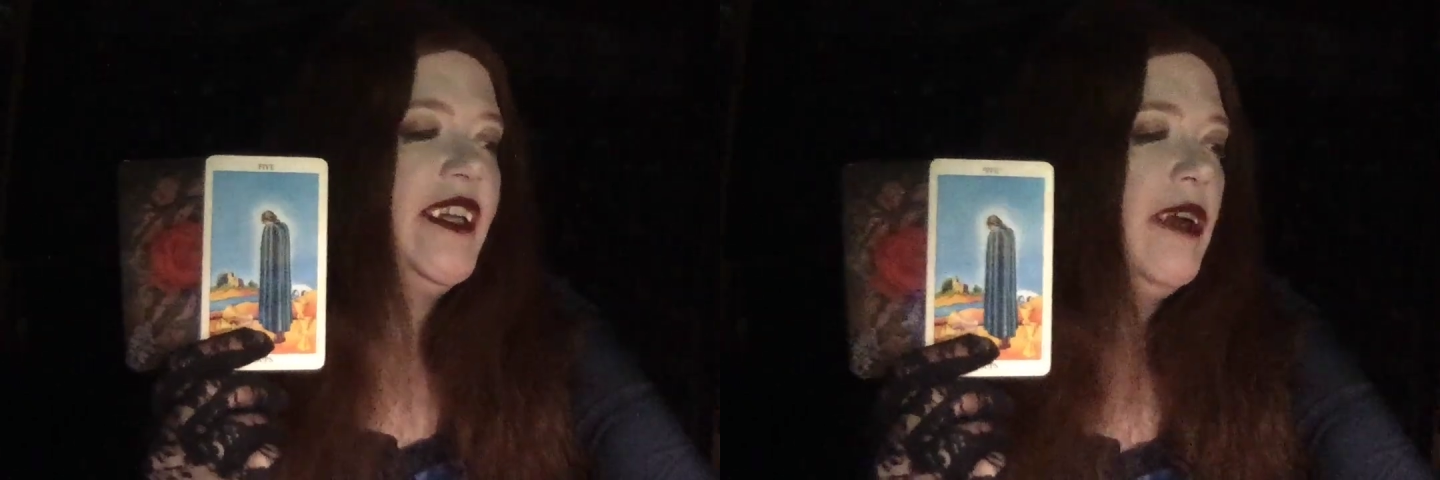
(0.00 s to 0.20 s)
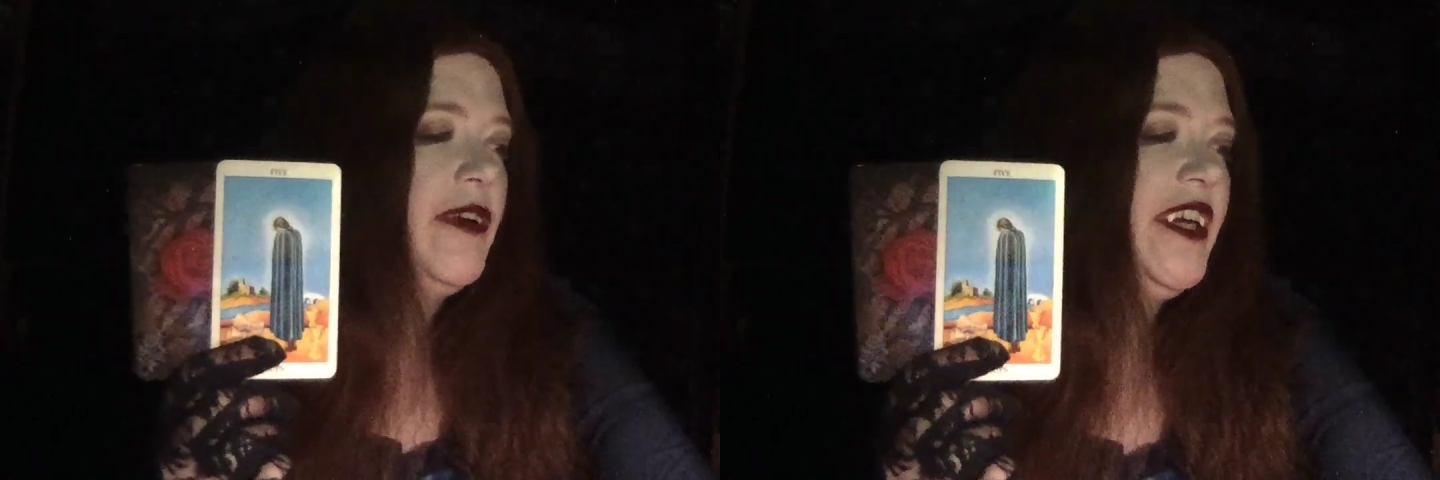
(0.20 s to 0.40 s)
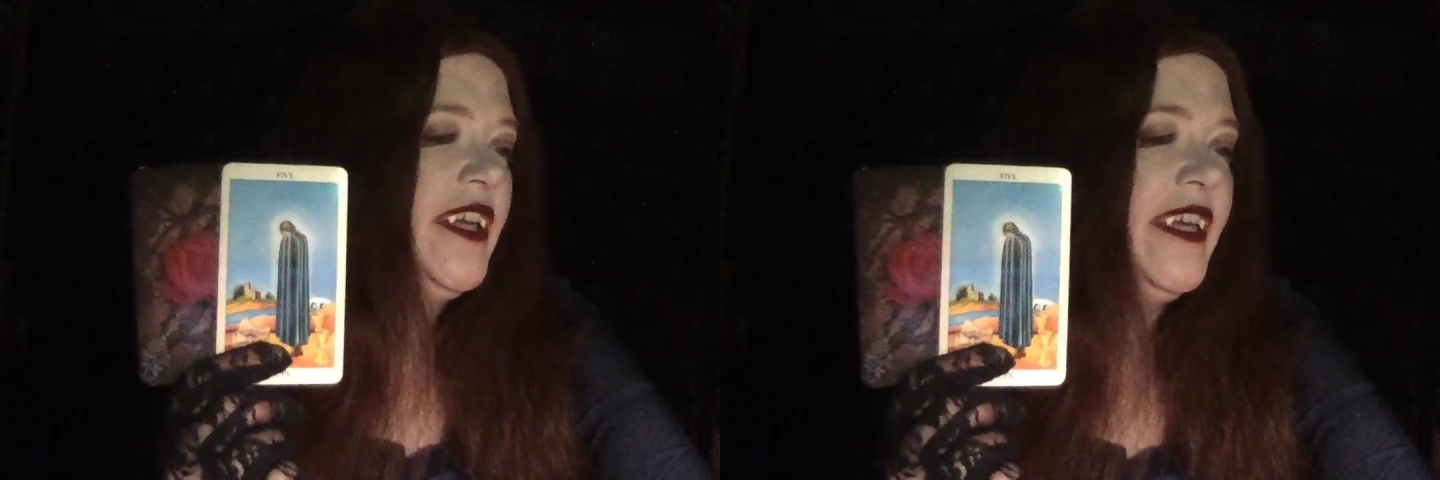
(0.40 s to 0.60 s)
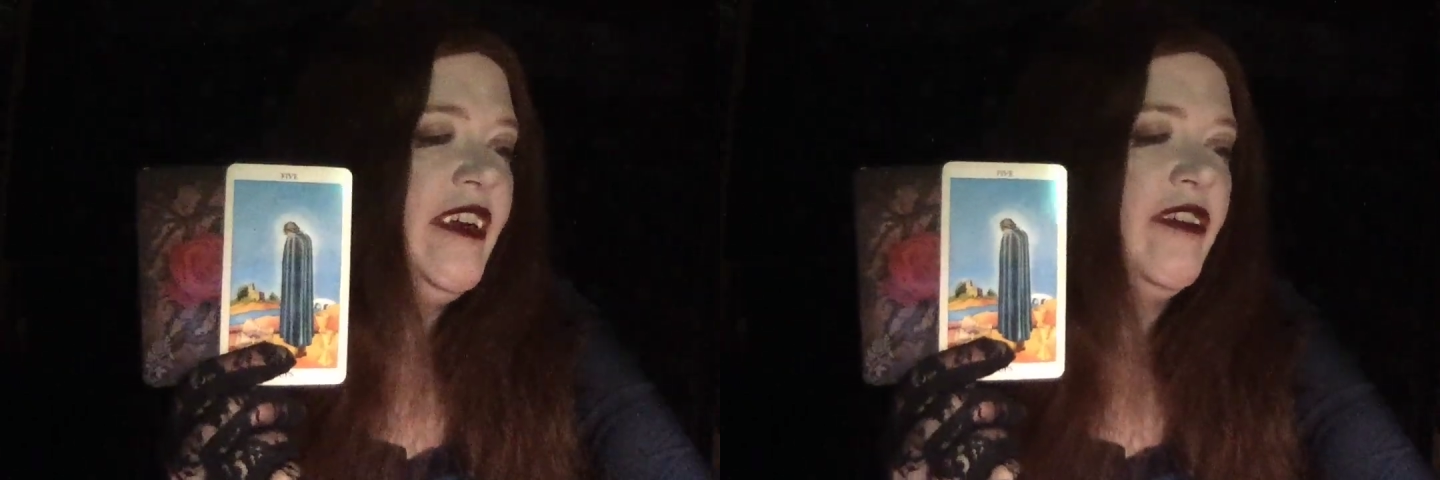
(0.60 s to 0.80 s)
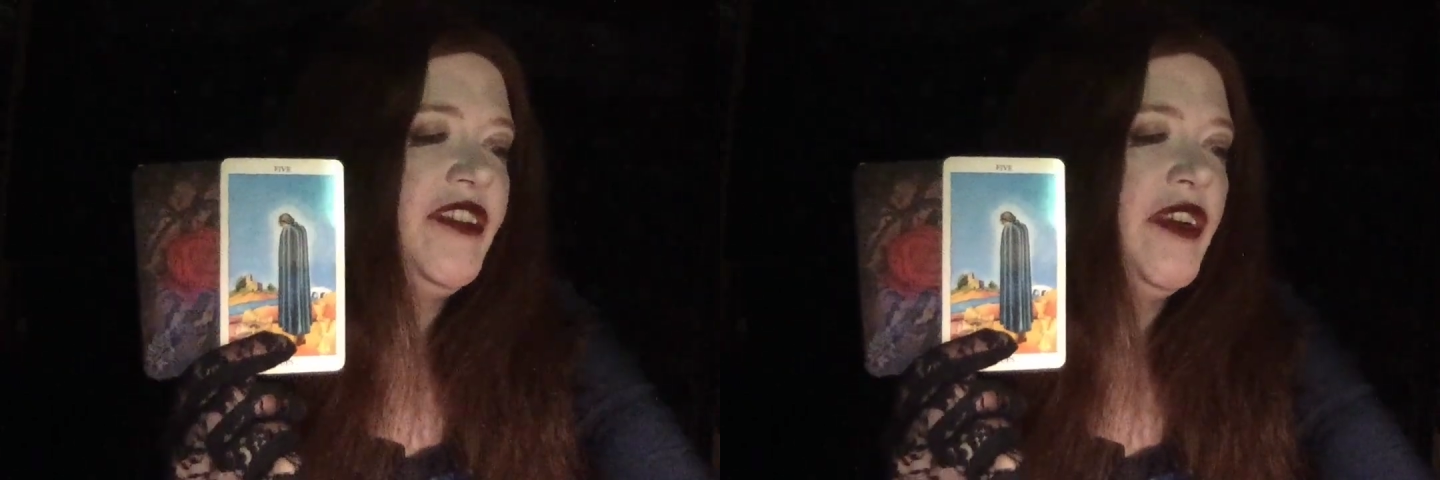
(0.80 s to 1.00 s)
you know, getting
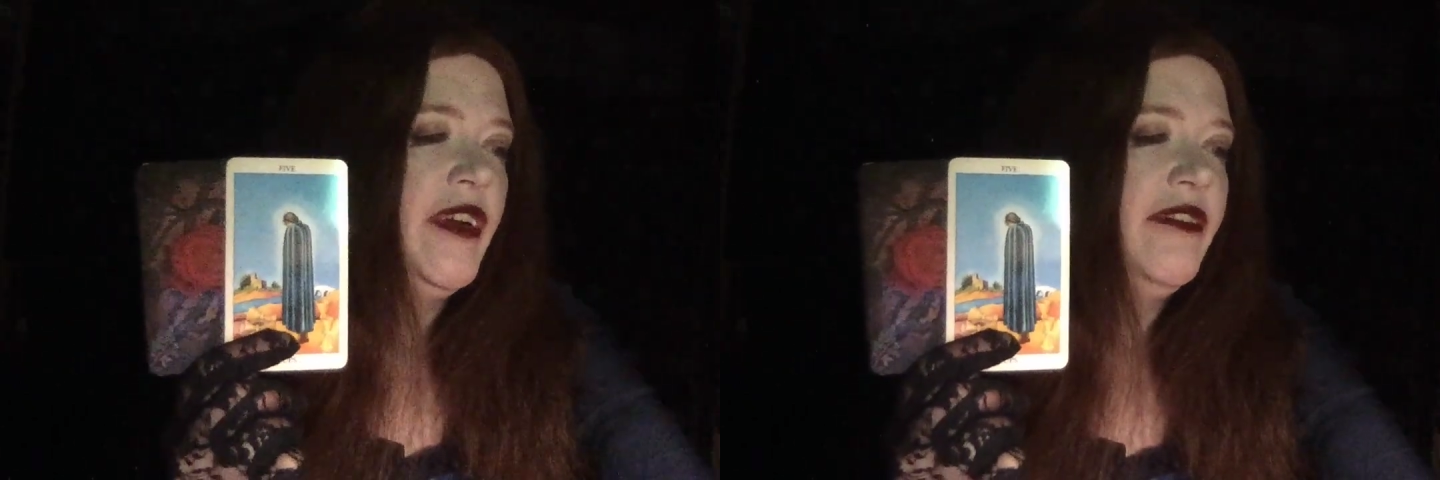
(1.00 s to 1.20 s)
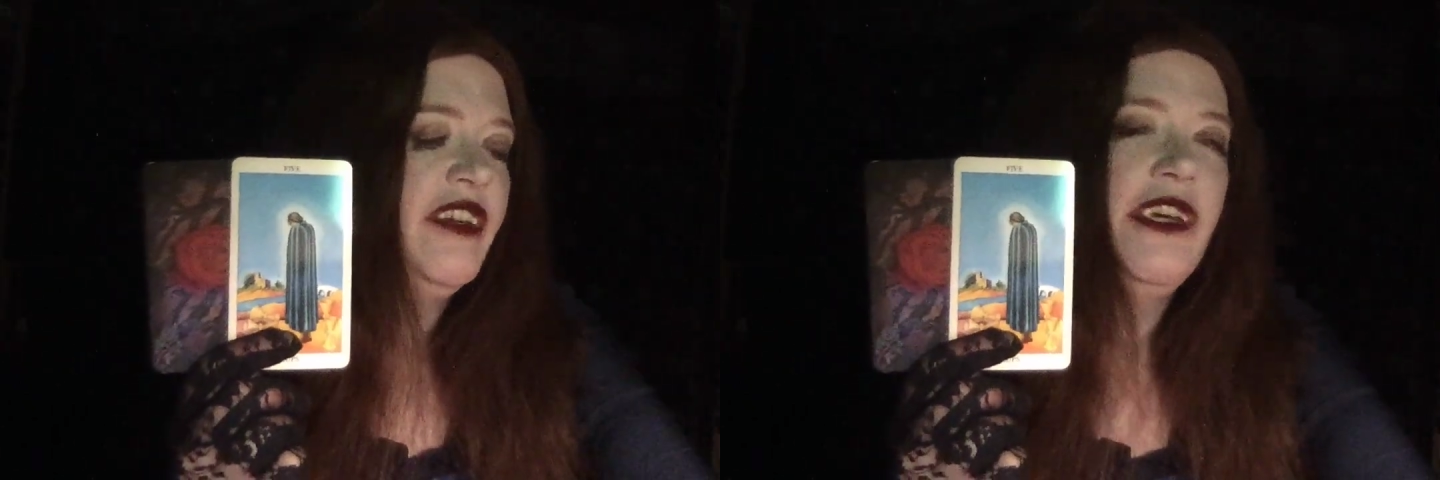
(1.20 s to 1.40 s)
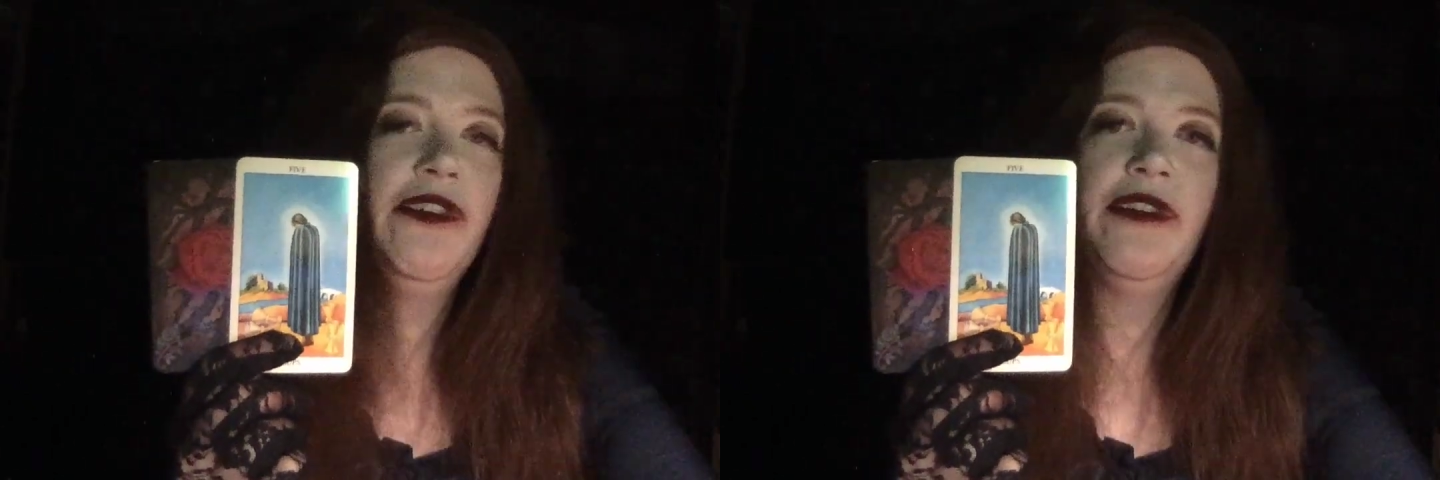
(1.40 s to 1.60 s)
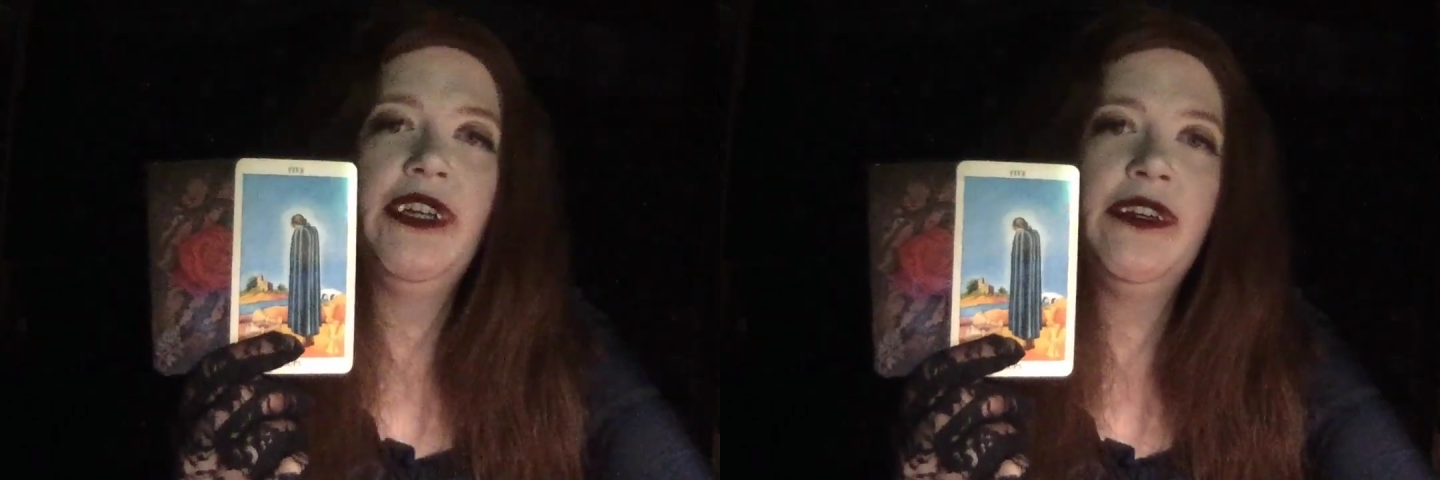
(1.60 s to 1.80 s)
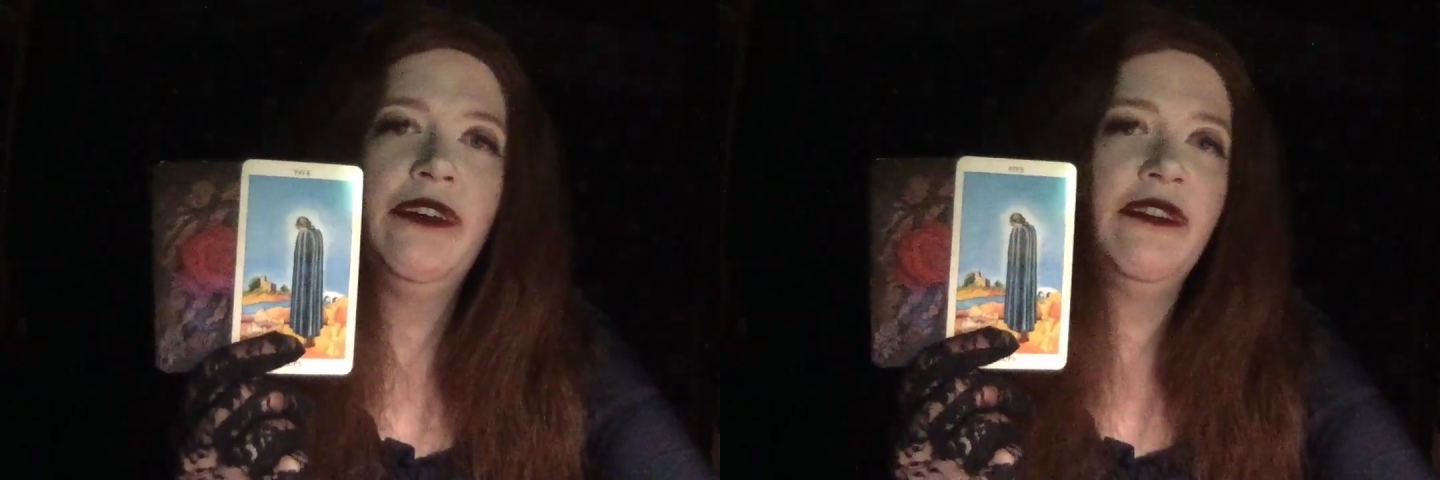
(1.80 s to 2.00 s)
here is, you know, it's either, you know,